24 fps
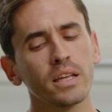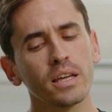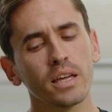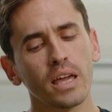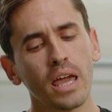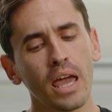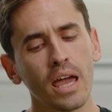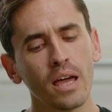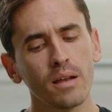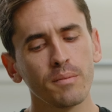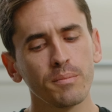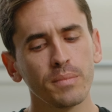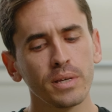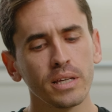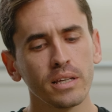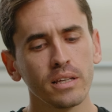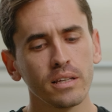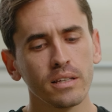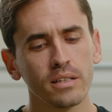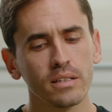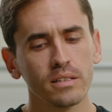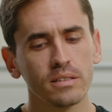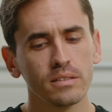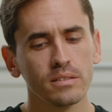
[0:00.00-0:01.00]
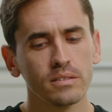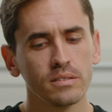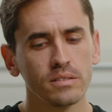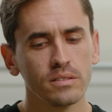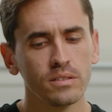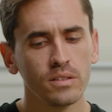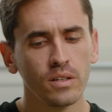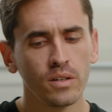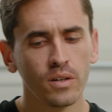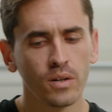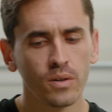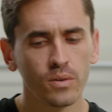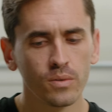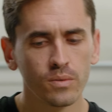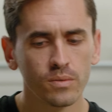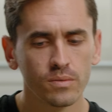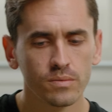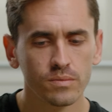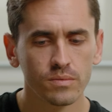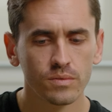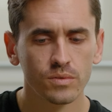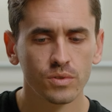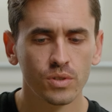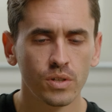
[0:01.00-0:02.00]
and it can be, you know,
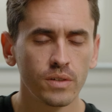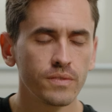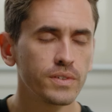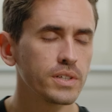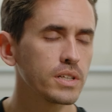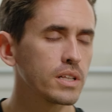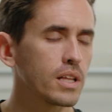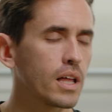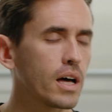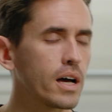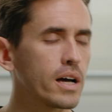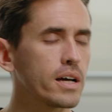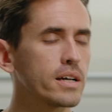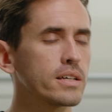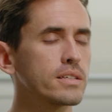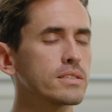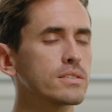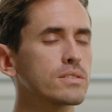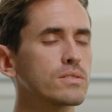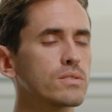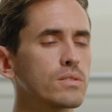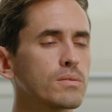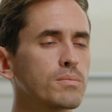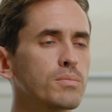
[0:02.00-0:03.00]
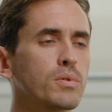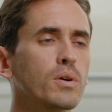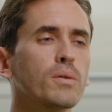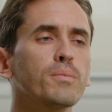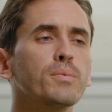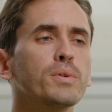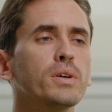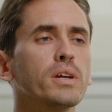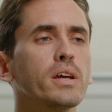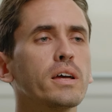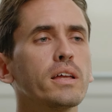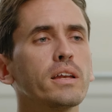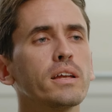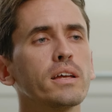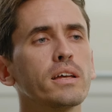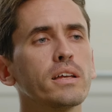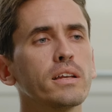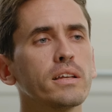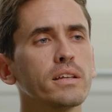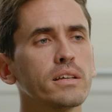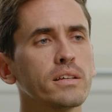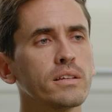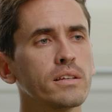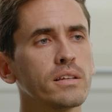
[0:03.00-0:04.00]
trivialized or
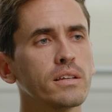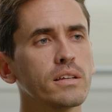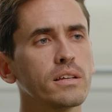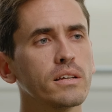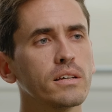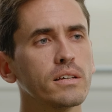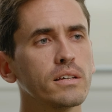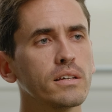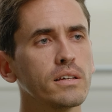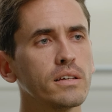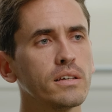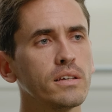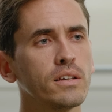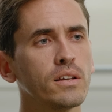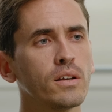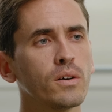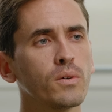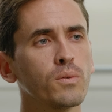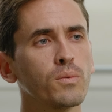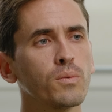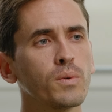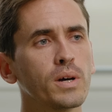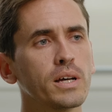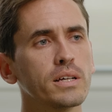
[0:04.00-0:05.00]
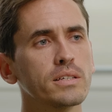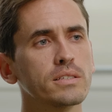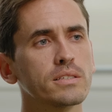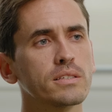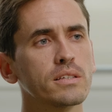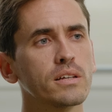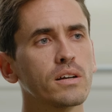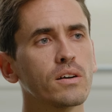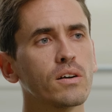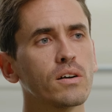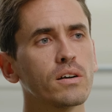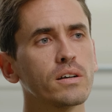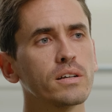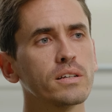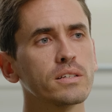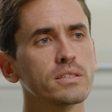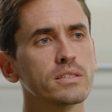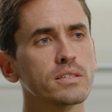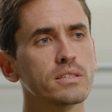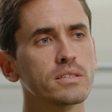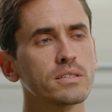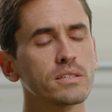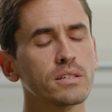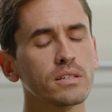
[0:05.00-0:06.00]
appropriated in, you know, ways that aren't
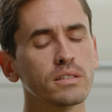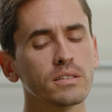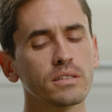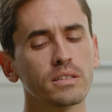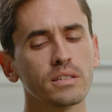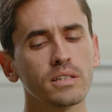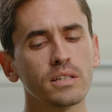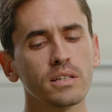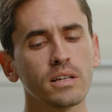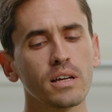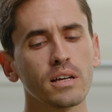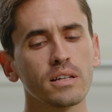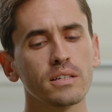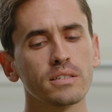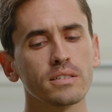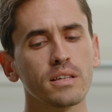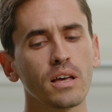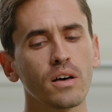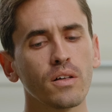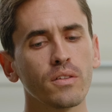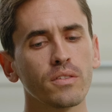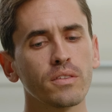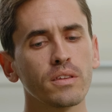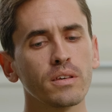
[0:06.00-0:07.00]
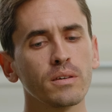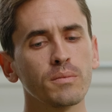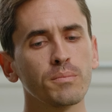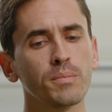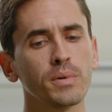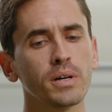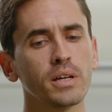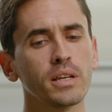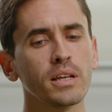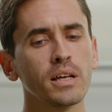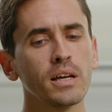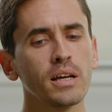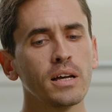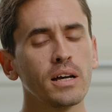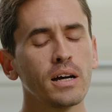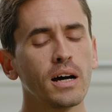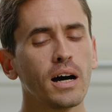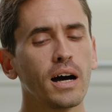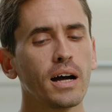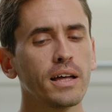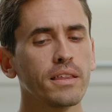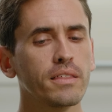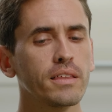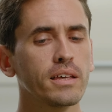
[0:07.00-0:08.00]
necessarily as healthy. But
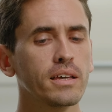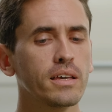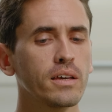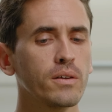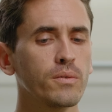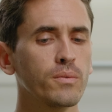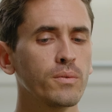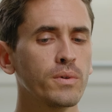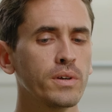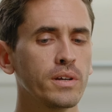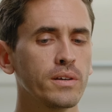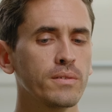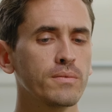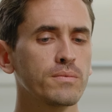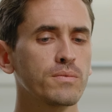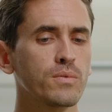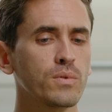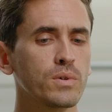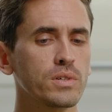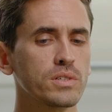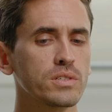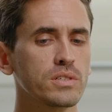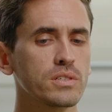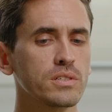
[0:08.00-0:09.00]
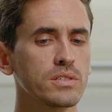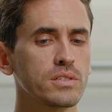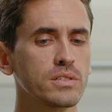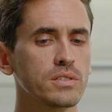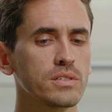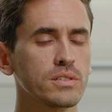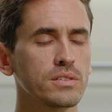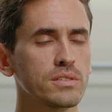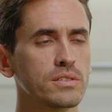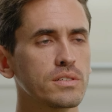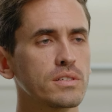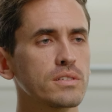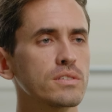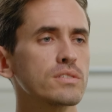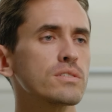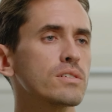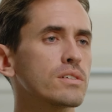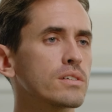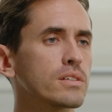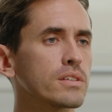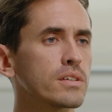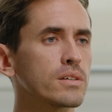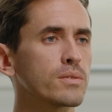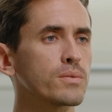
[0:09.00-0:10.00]
I think it reinforces, and since
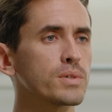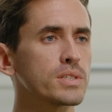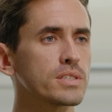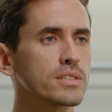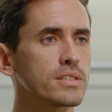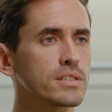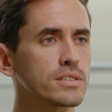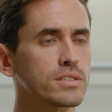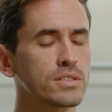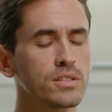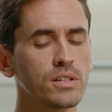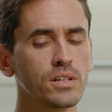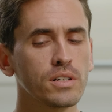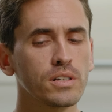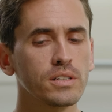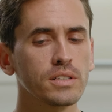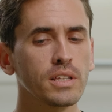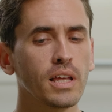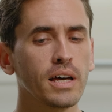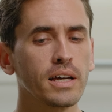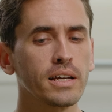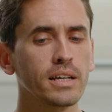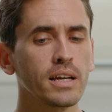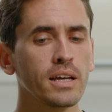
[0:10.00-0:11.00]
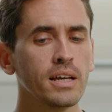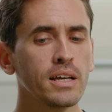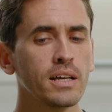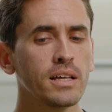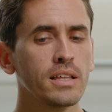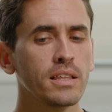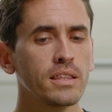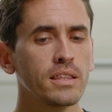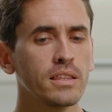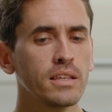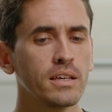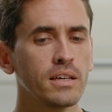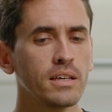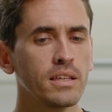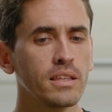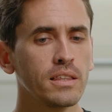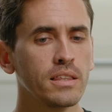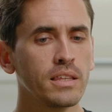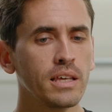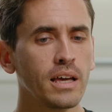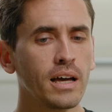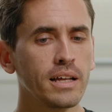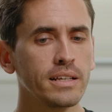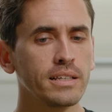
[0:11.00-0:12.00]
you're a linguistics nerd, like the
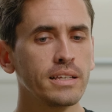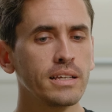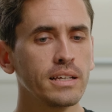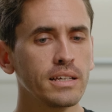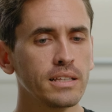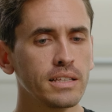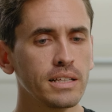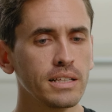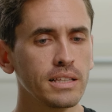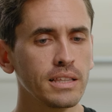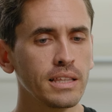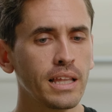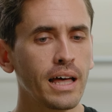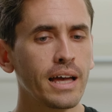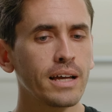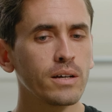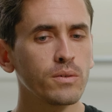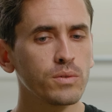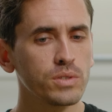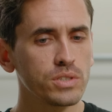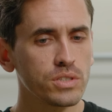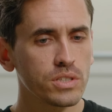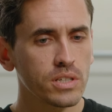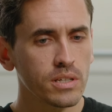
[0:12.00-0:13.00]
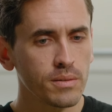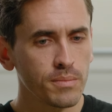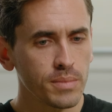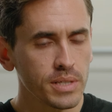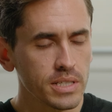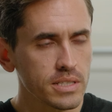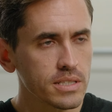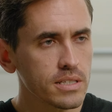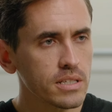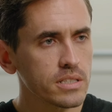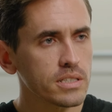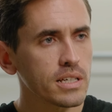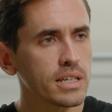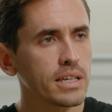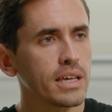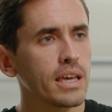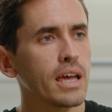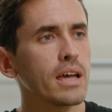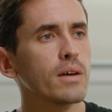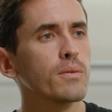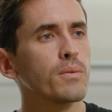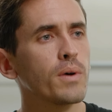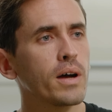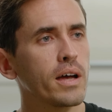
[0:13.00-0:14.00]
the idea that language can be such a
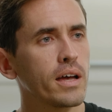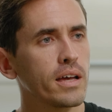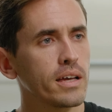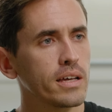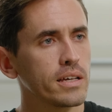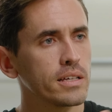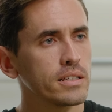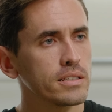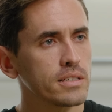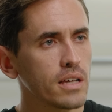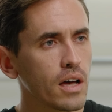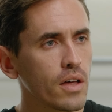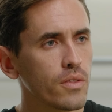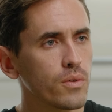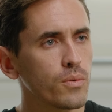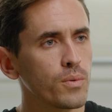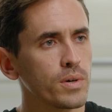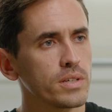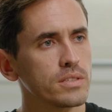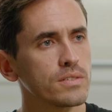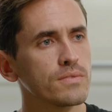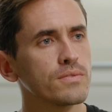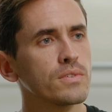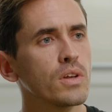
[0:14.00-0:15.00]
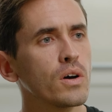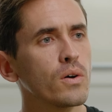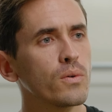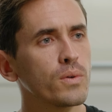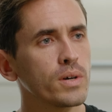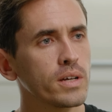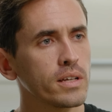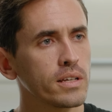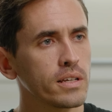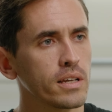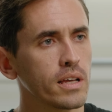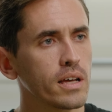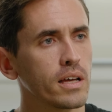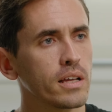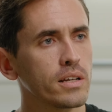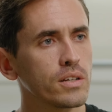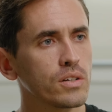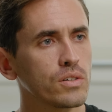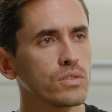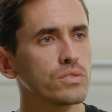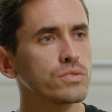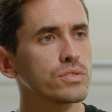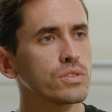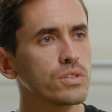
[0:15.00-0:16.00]
gateway into other ways of knowing
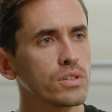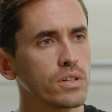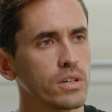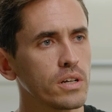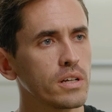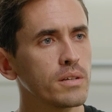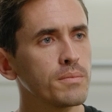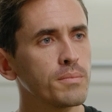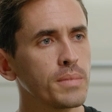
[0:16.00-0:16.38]
and culture yep.